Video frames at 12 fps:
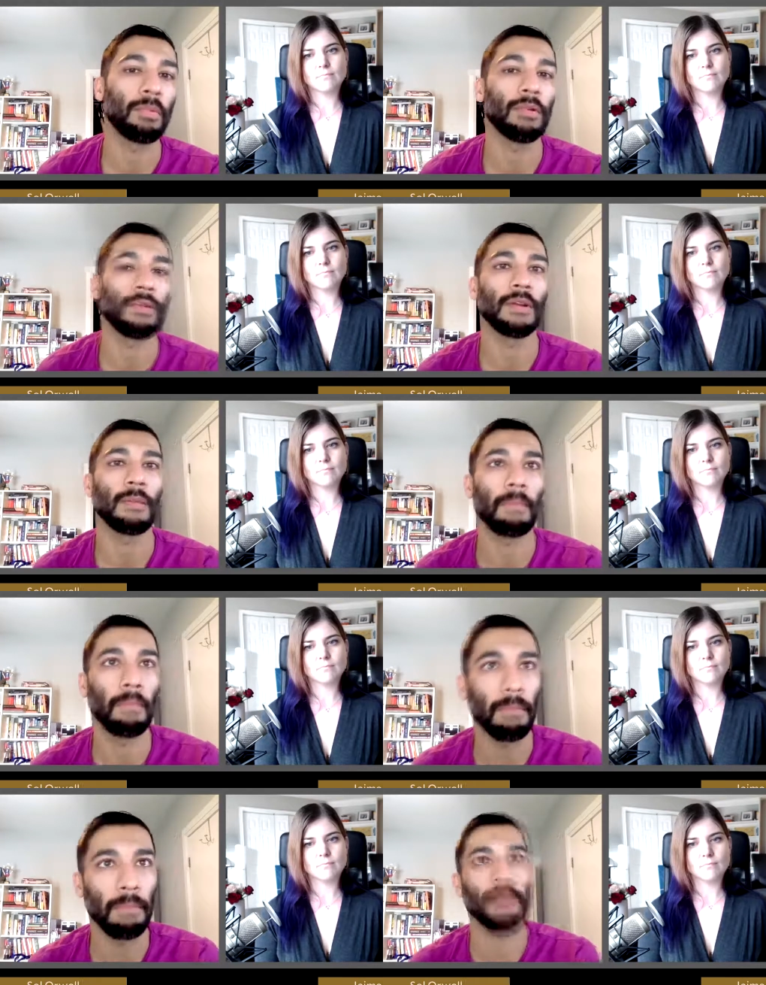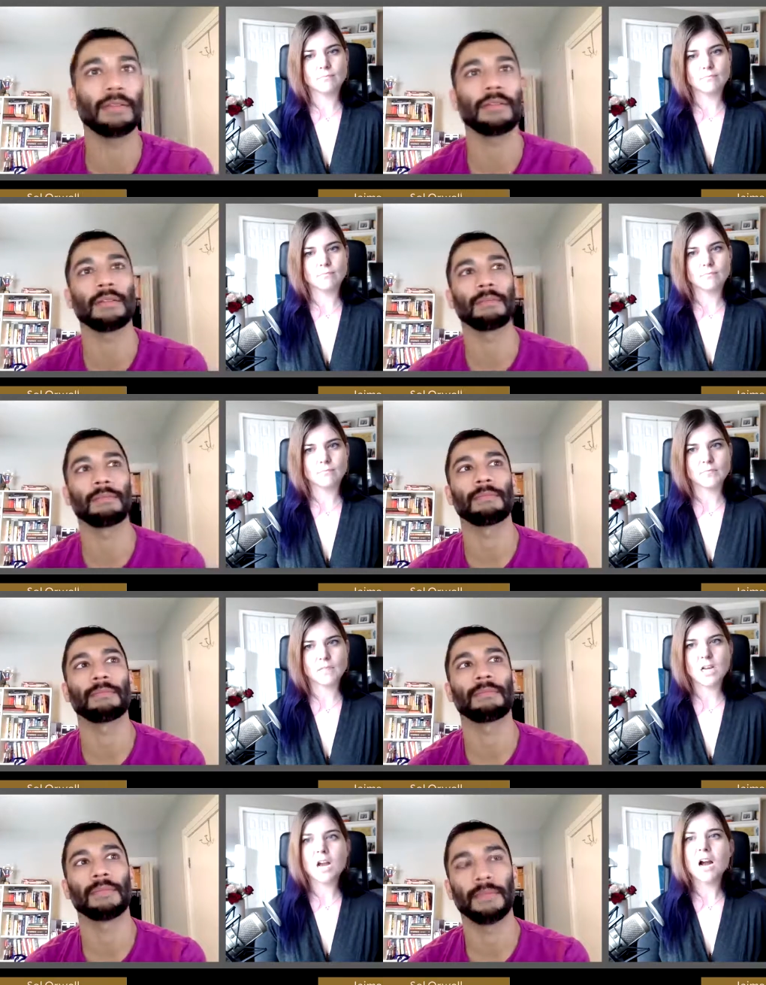Speaker 1: approach it best.
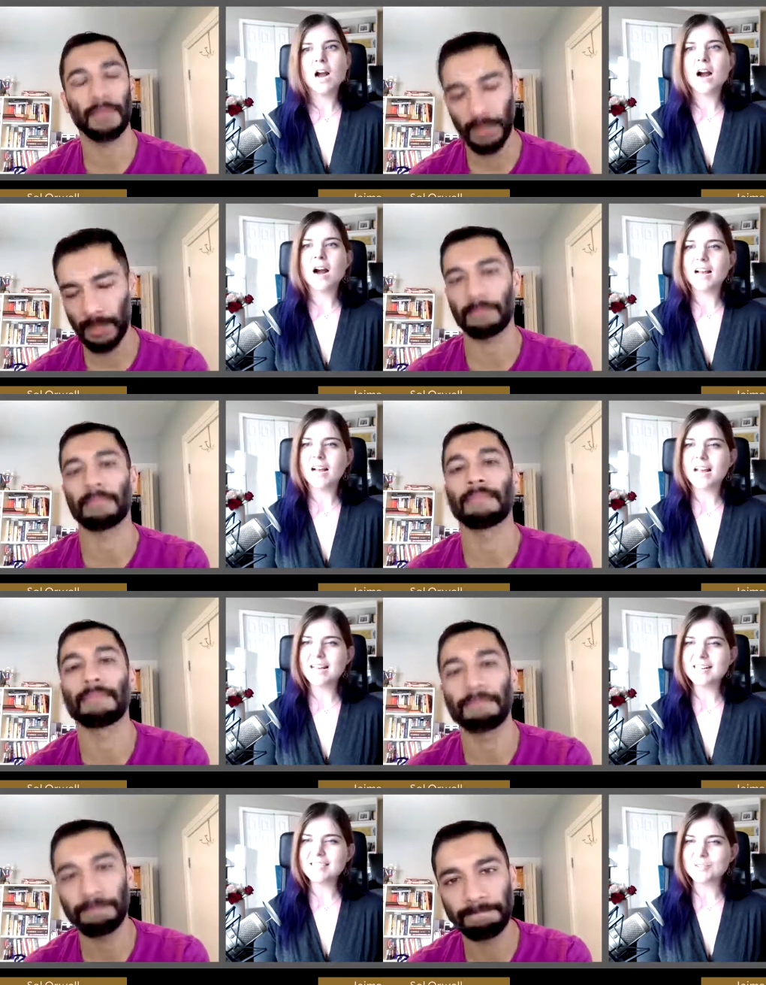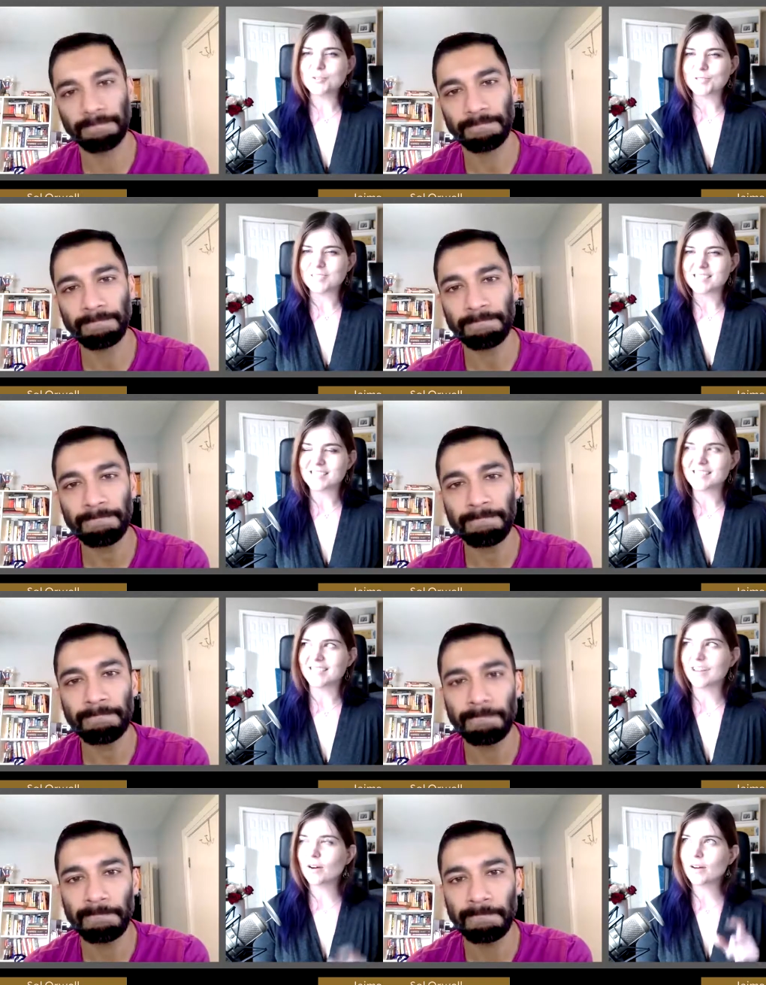
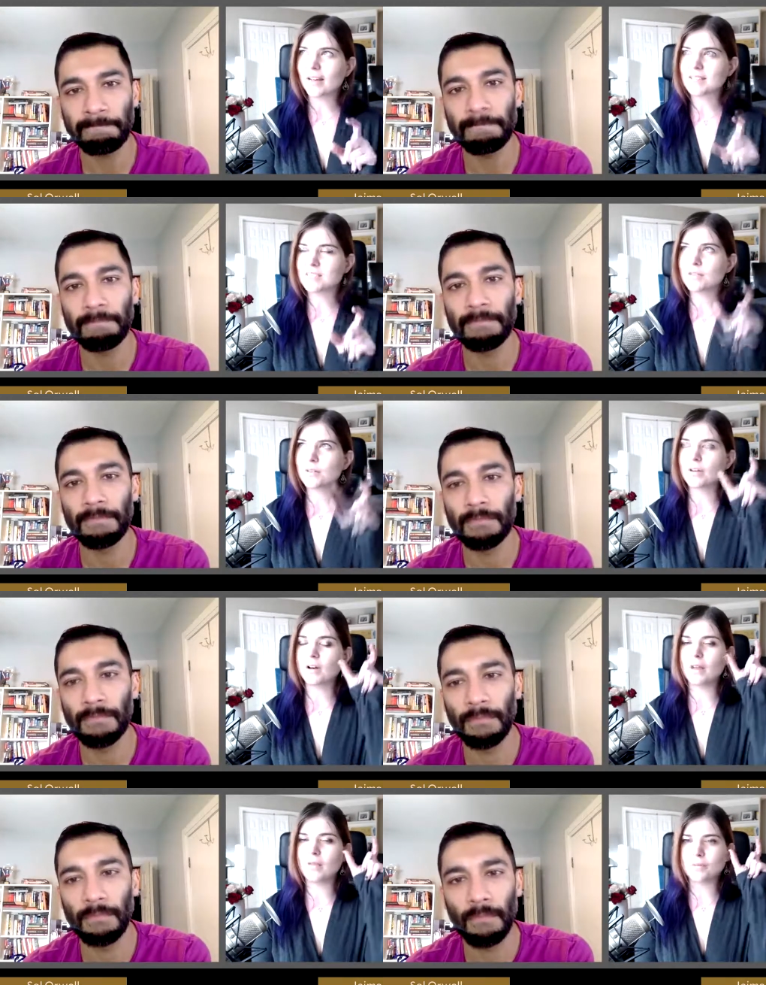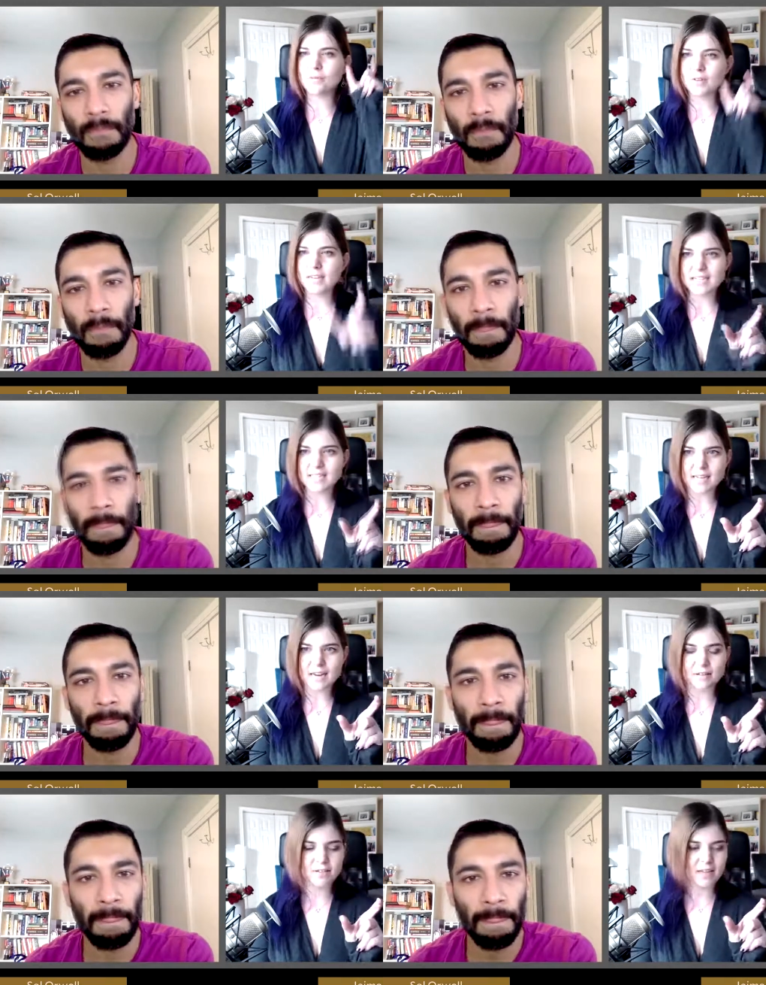
Speaker 2: Interesting. Okay, so the on the reading
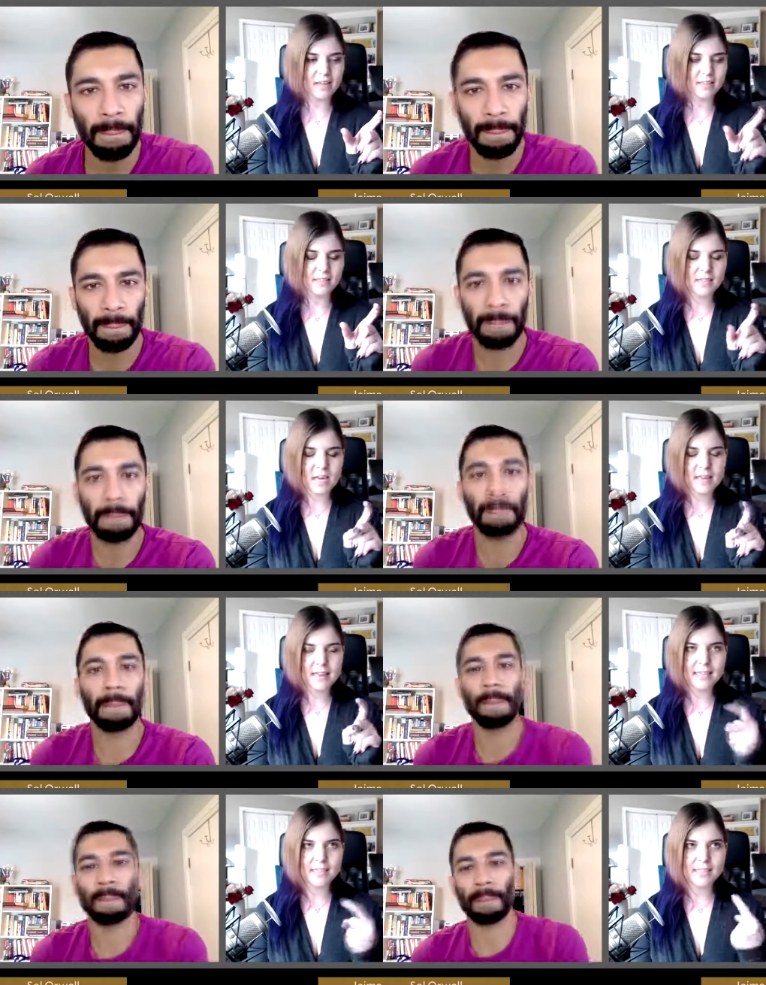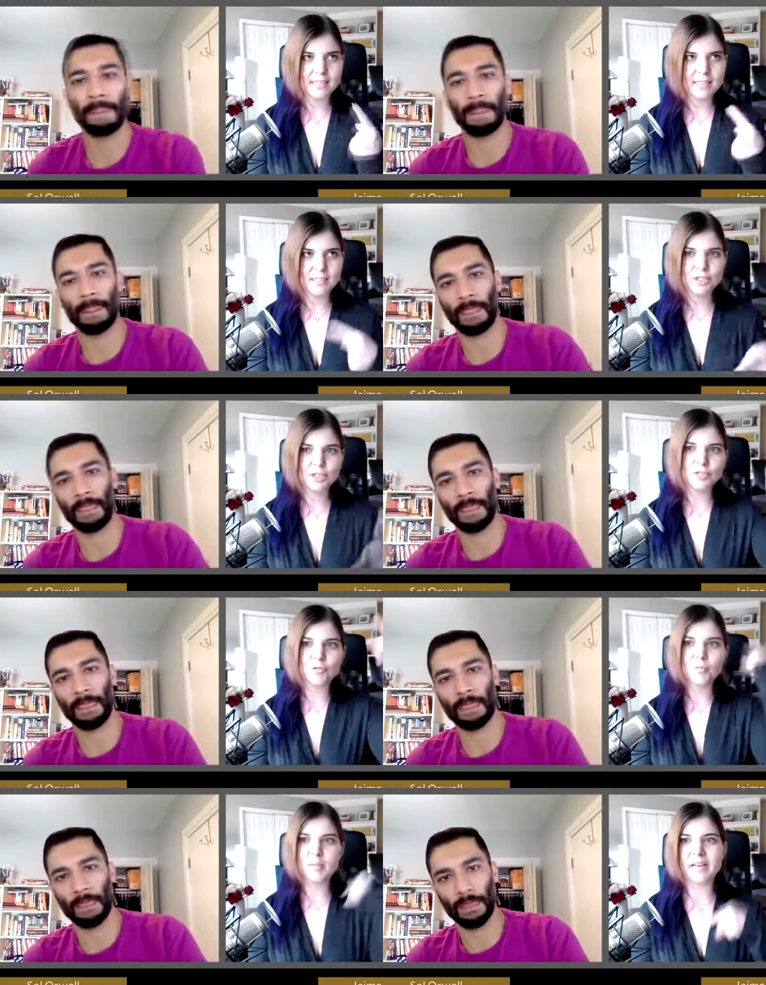side of things, that's
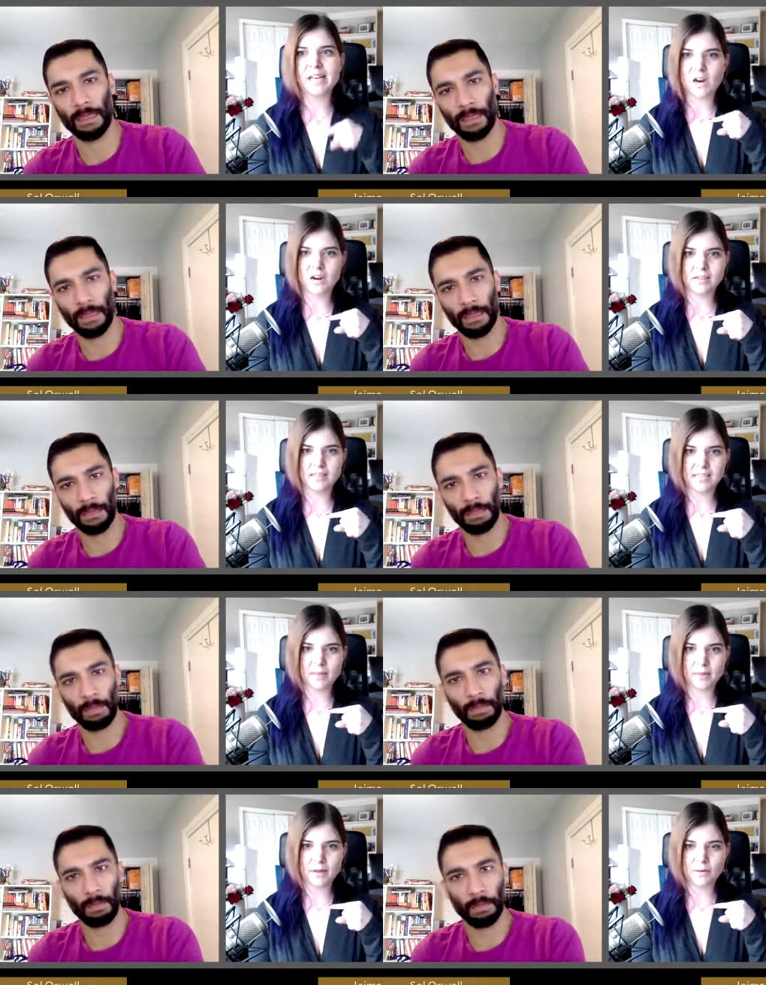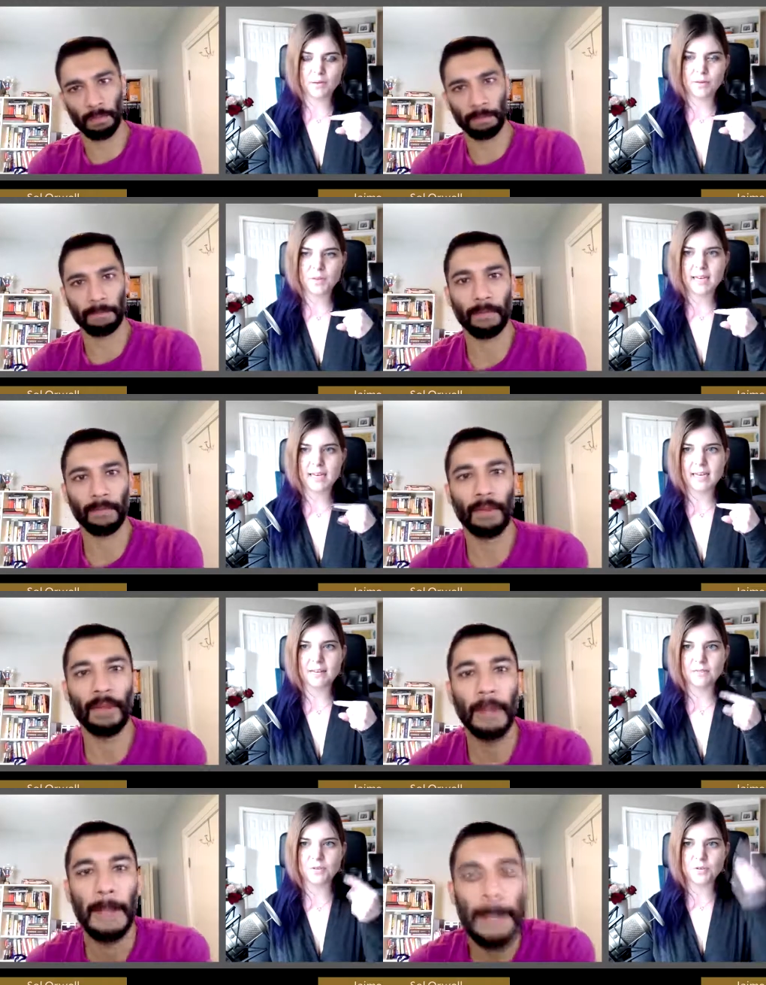consuming content though. You think it
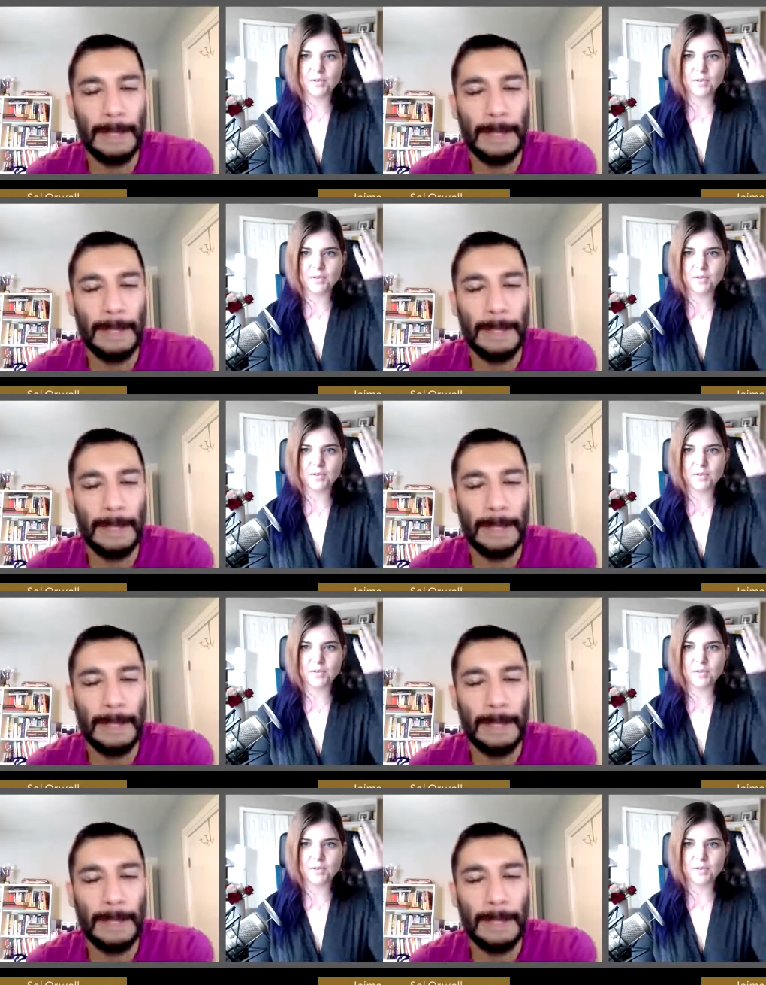gives you